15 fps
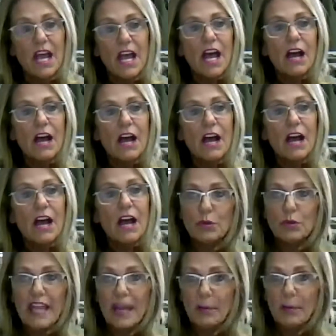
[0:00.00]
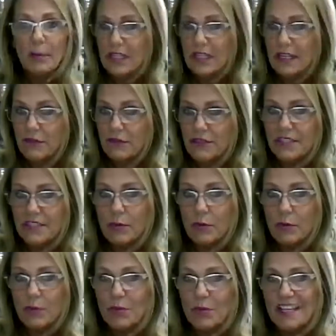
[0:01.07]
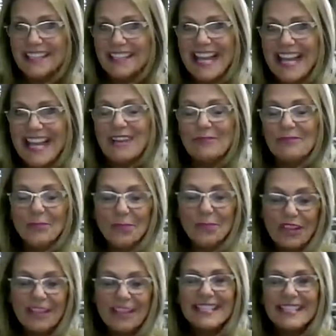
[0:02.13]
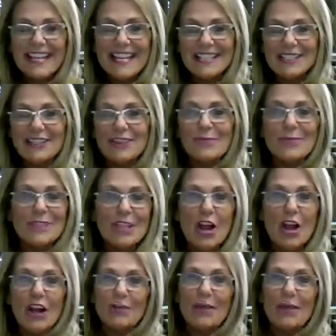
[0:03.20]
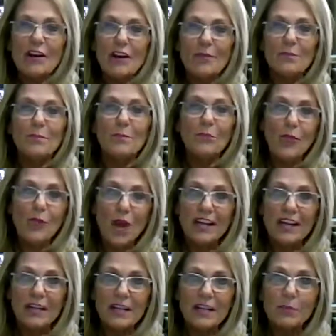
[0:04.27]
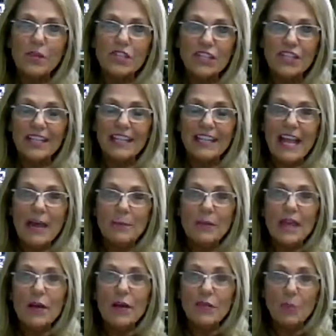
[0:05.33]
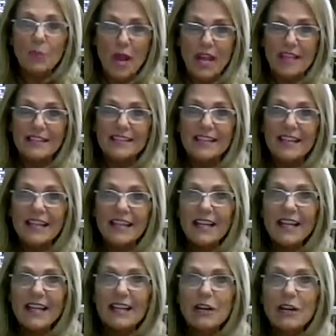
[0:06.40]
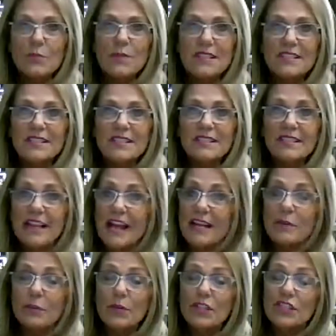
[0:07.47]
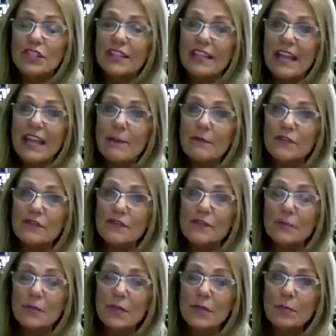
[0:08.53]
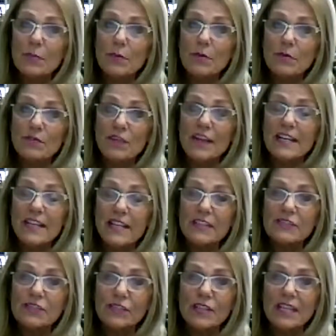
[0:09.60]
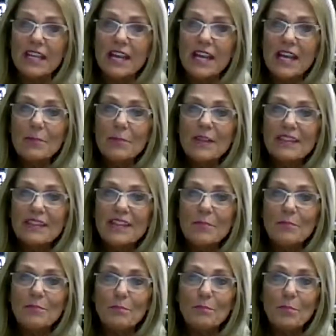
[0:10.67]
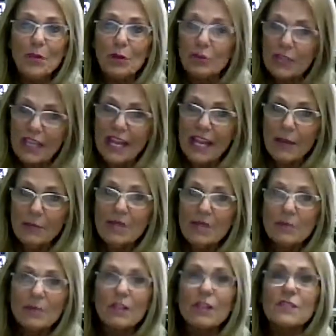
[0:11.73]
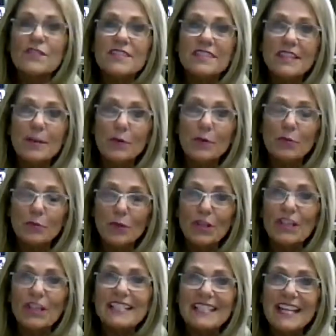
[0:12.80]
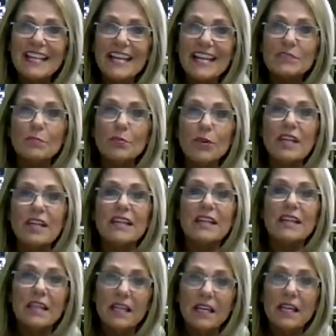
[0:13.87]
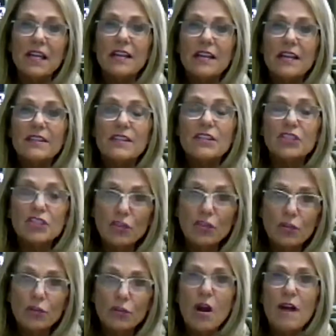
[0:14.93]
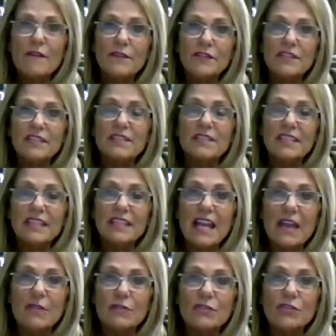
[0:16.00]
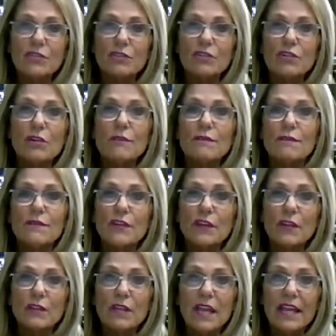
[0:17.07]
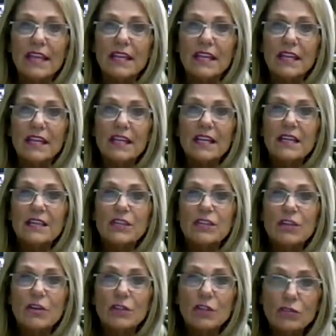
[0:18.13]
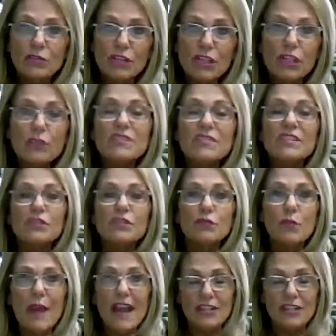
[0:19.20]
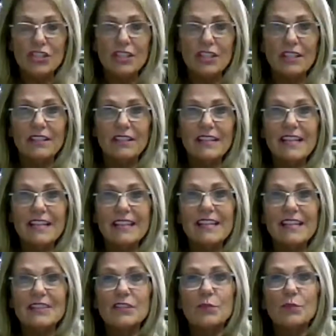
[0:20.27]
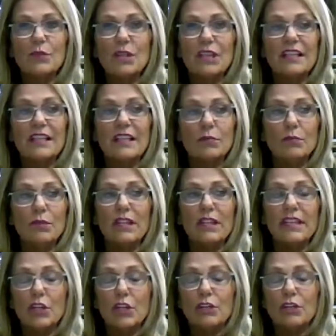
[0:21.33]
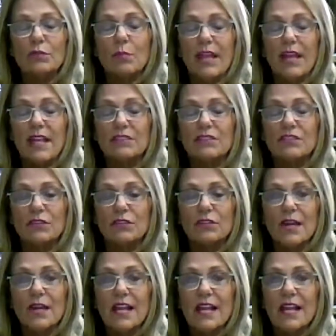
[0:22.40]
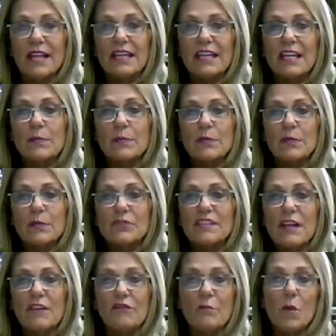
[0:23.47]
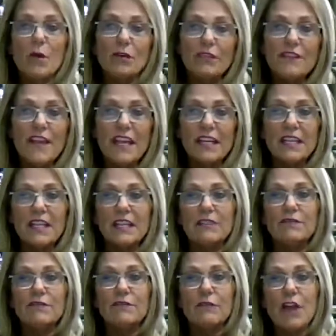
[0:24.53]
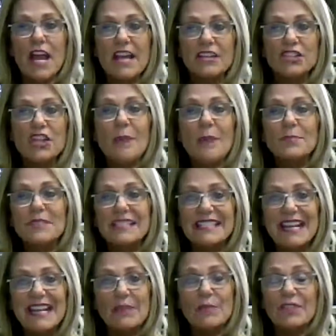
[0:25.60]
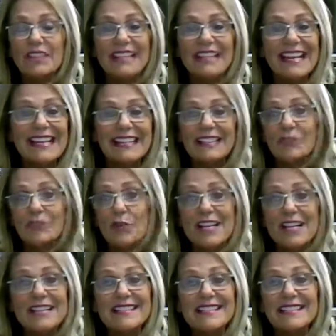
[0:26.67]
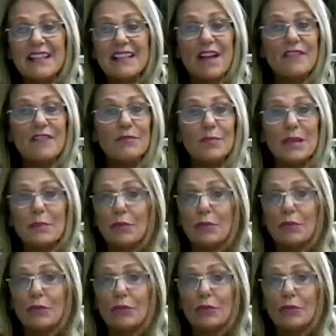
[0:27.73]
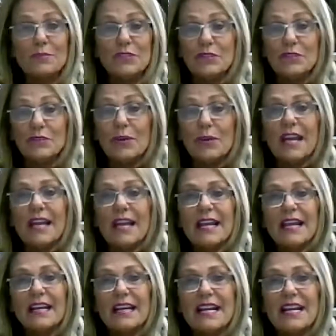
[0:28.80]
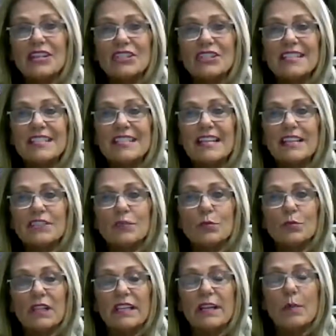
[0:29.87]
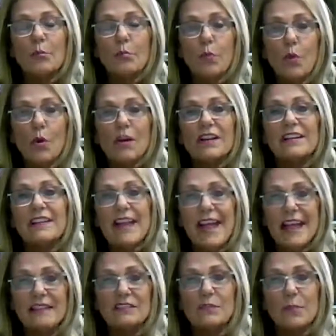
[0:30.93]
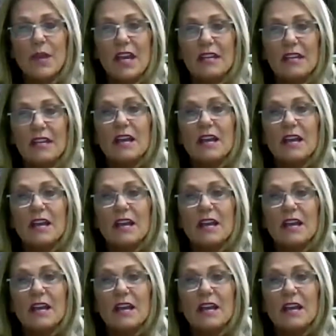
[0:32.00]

of that boot camp in every summer because it really does. You know, we talk about our product bridging the gap health wise, and our business kind of bridging the gap for some people financially. But the boot camp in the middle of the summer really does bring the two conferences together so you don't feel like you know you're losing traction and i think it's a really really good way to keep yourself motivated fresh up to date with the late greatest stuff people are up to and I, just think that's a really important aspect